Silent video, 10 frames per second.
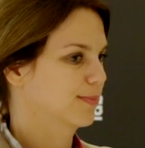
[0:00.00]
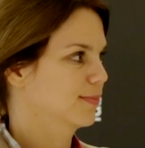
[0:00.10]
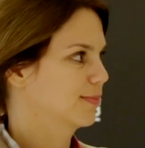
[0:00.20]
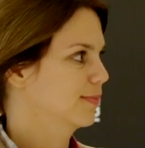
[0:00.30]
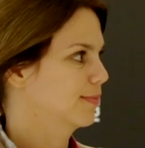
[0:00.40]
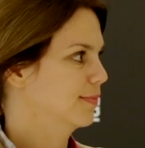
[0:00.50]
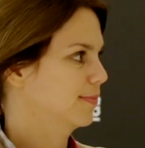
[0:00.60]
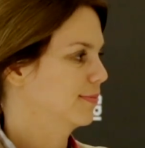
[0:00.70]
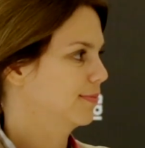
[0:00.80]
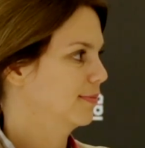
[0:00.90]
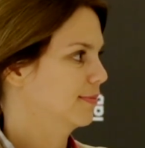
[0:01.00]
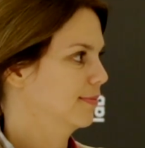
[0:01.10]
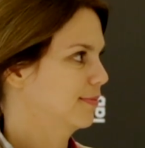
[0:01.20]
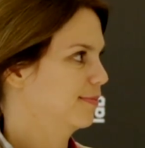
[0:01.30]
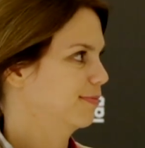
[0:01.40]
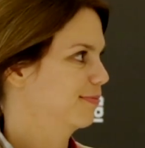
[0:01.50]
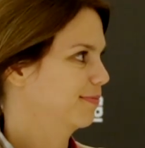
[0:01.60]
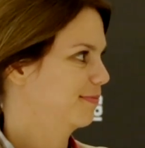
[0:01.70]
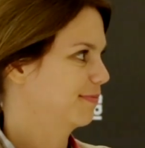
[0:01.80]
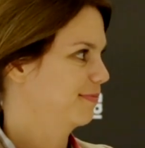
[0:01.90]

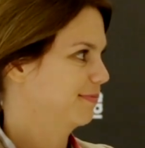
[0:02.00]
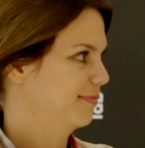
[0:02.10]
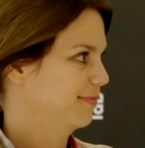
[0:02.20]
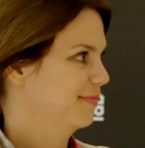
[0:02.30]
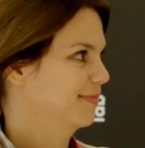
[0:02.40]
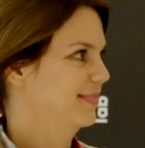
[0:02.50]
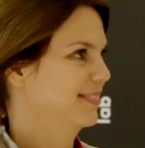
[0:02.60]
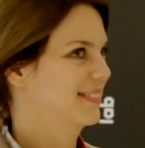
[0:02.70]
This person isn't speaking.